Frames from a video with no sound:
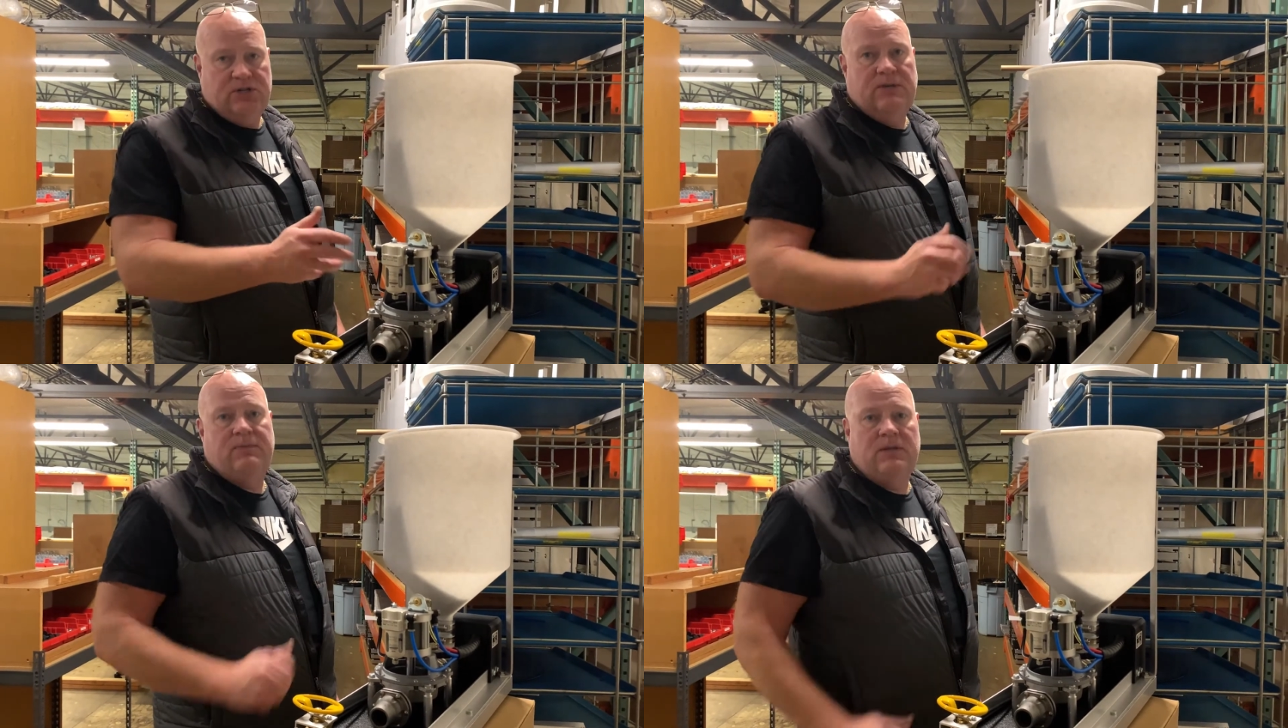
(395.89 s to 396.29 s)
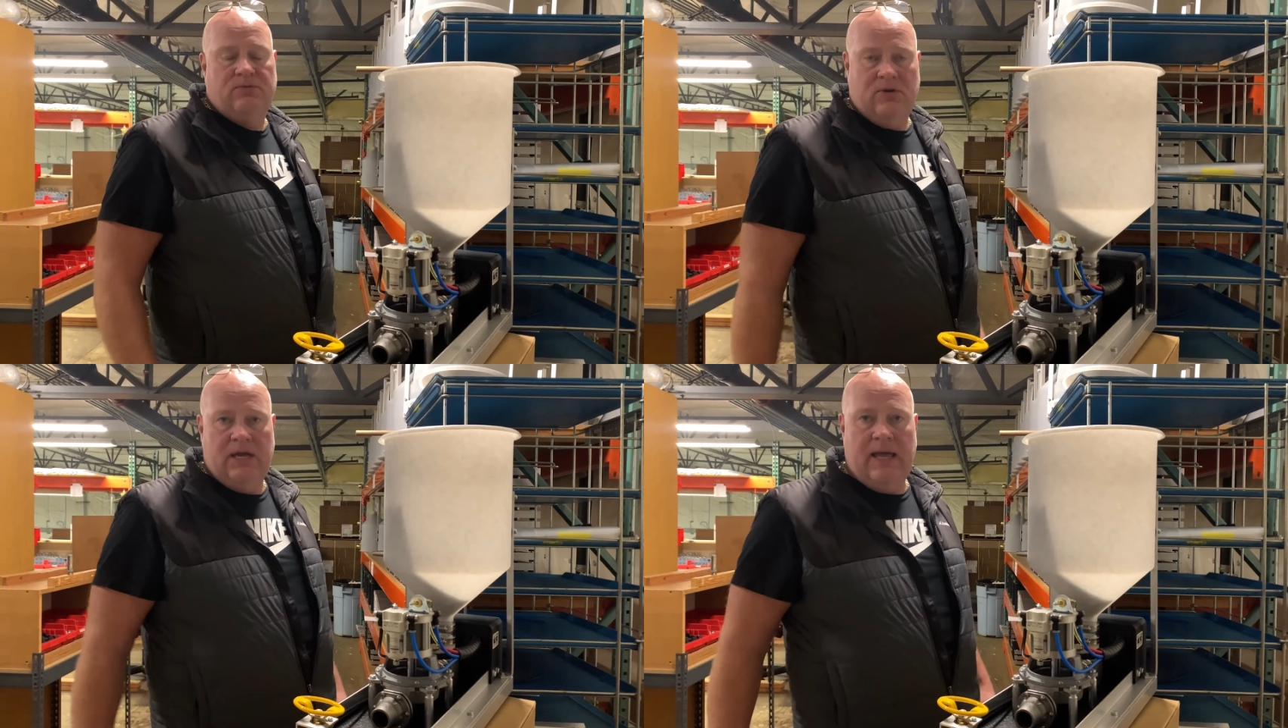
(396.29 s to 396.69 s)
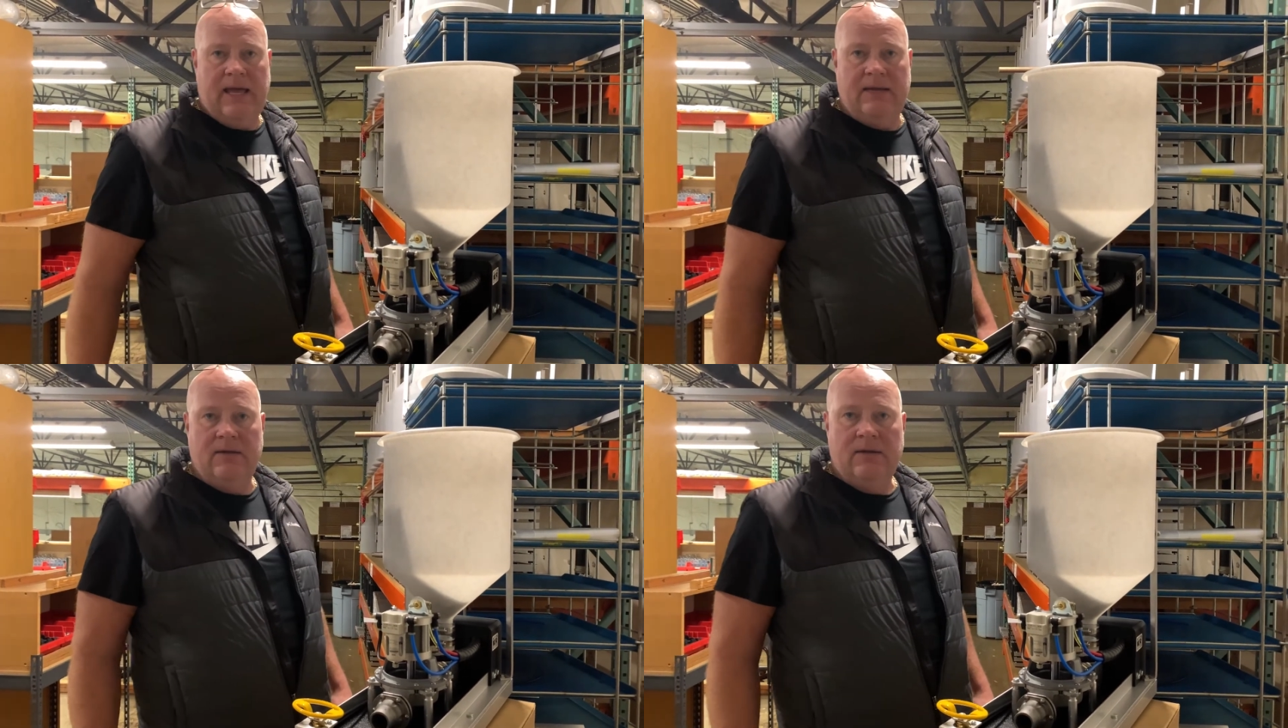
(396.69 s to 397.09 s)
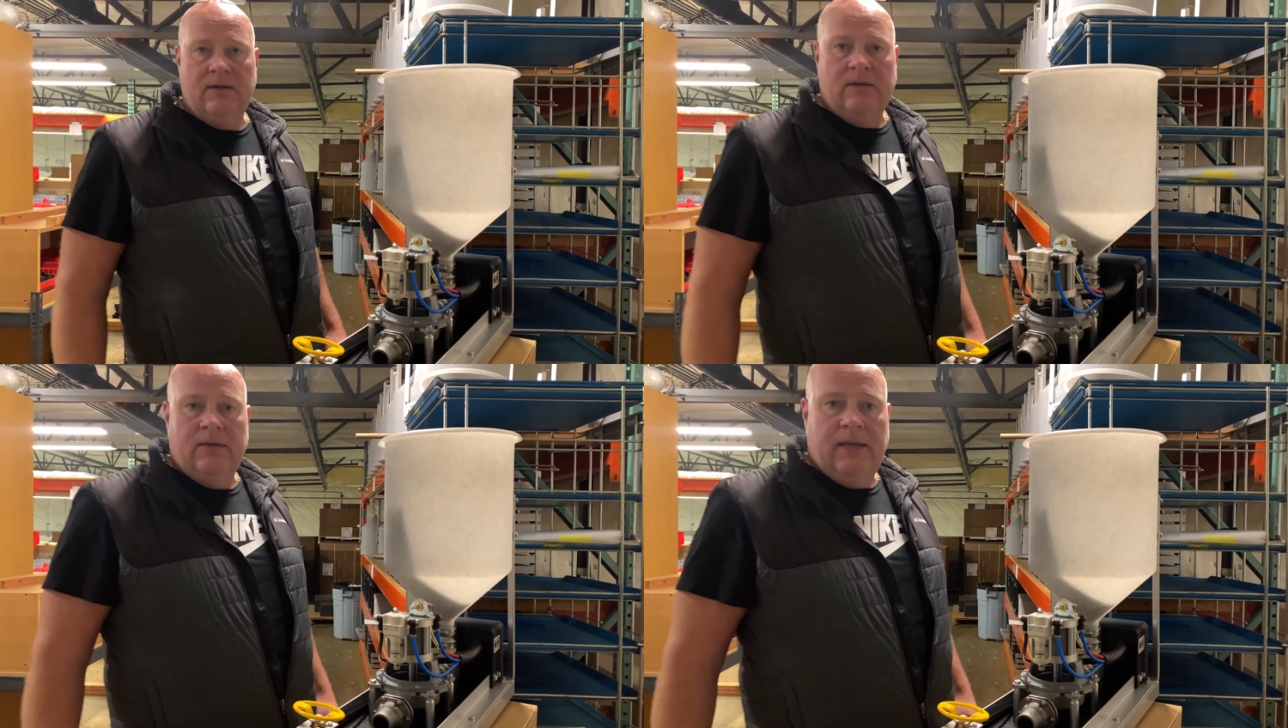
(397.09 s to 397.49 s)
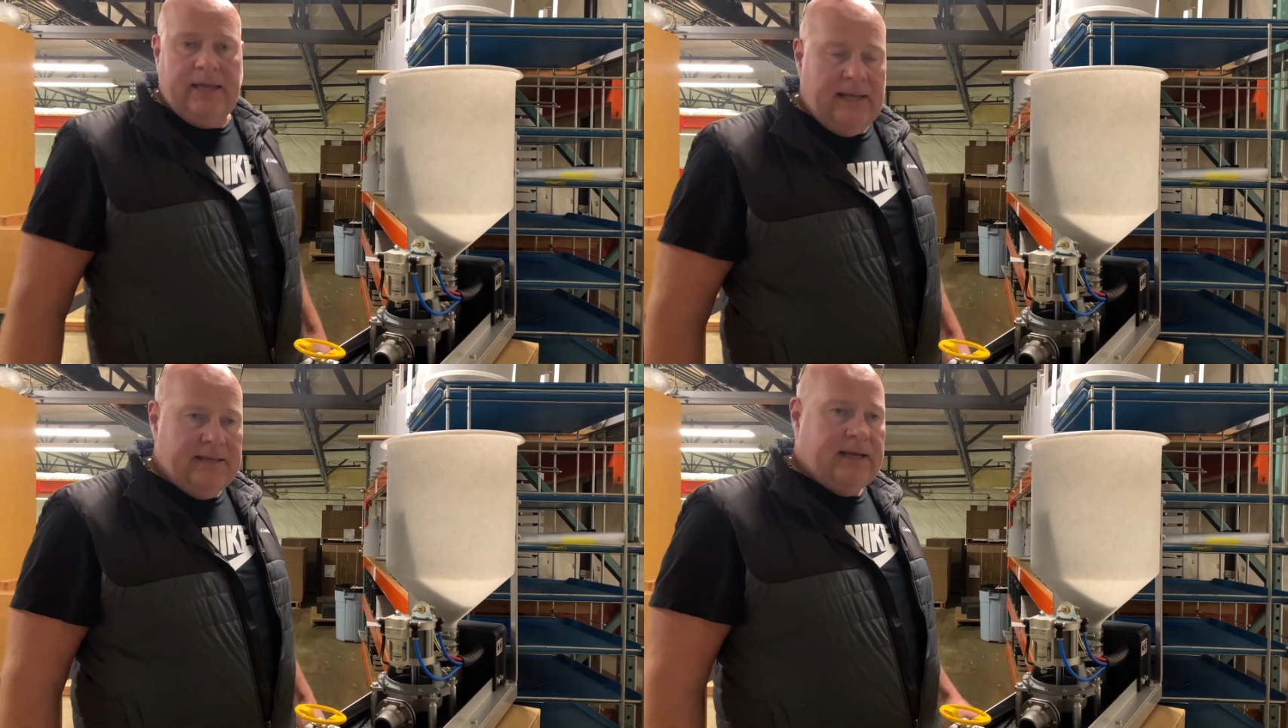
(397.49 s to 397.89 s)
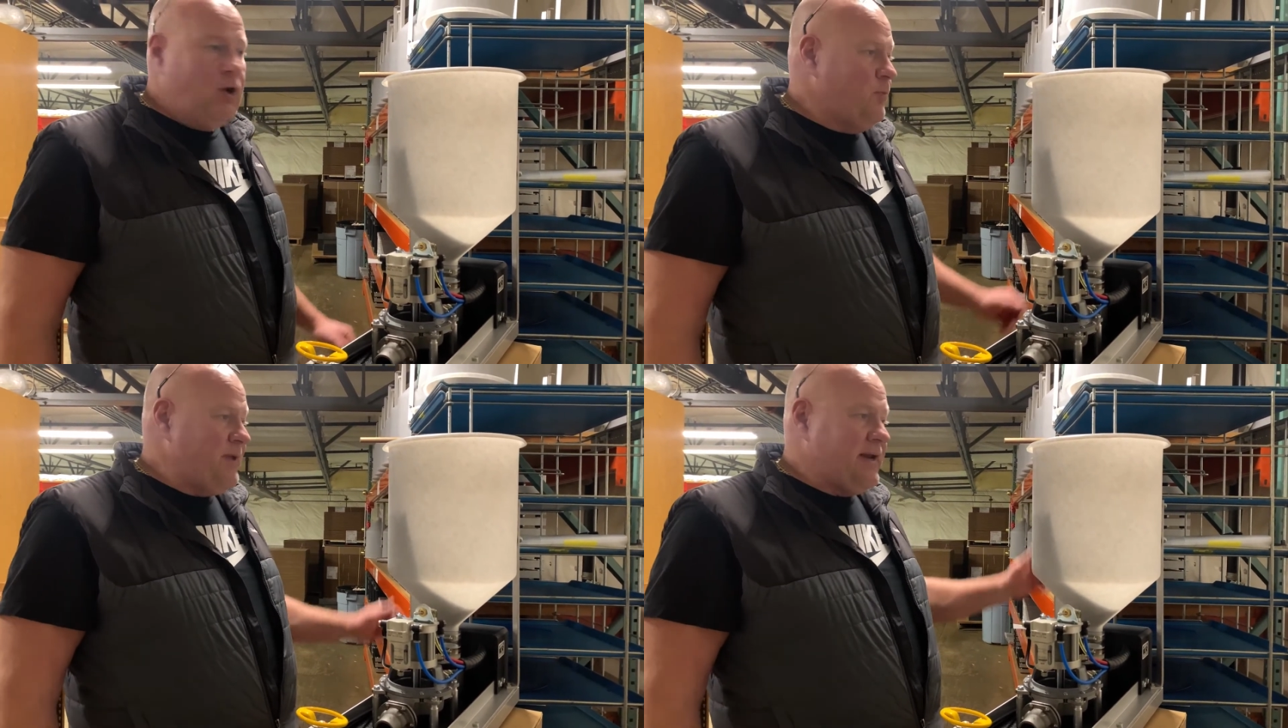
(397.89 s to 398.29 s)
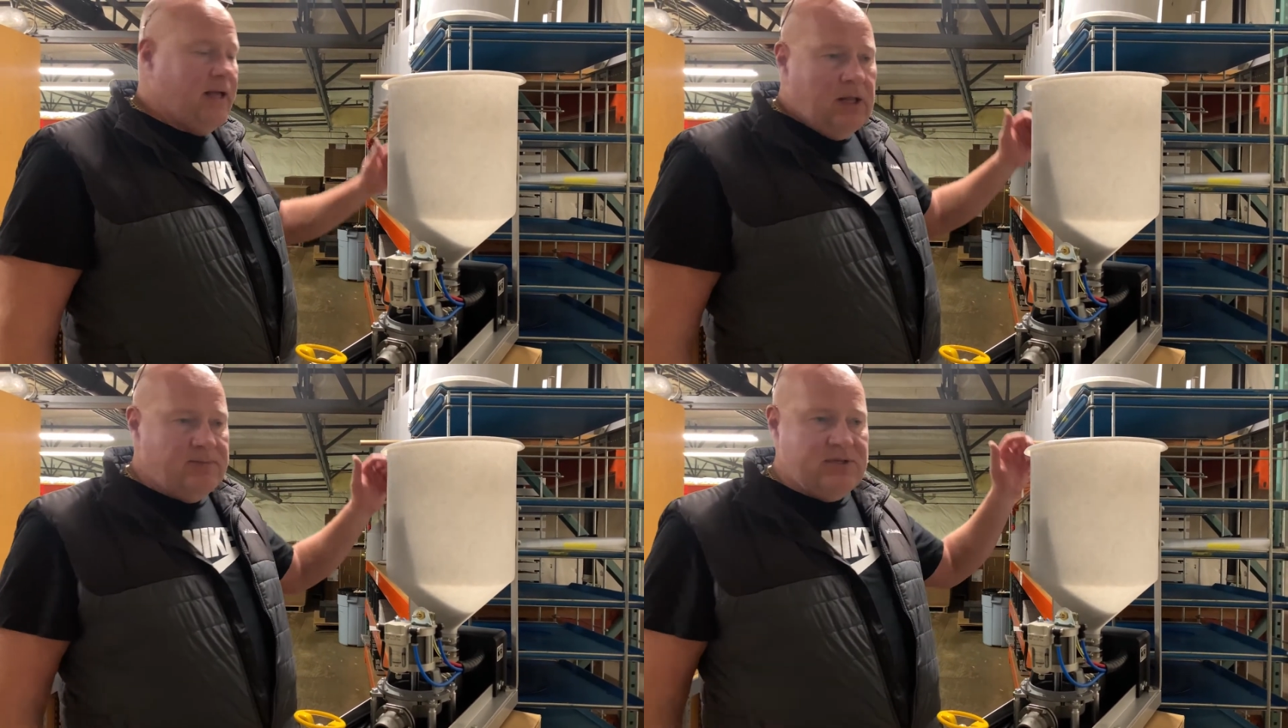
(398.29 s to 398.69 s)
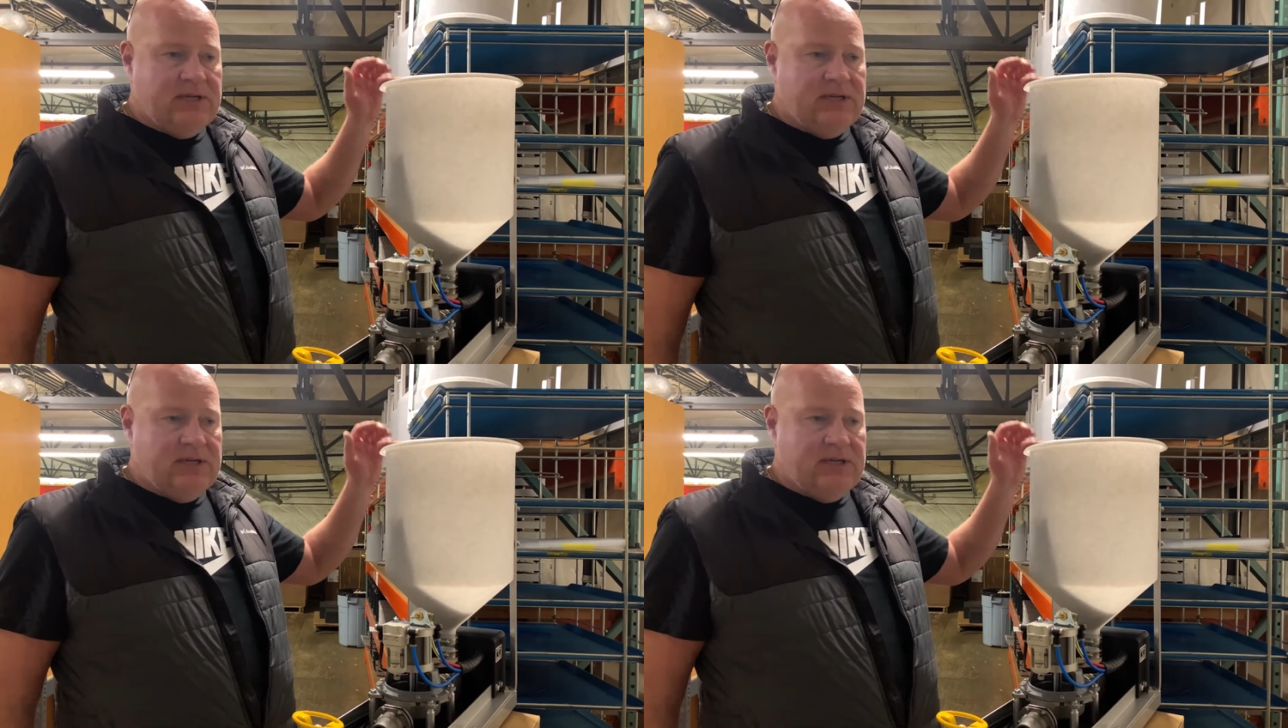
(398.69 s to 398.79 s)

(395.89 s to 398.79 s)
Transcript: GP-3A, and I hope that helps.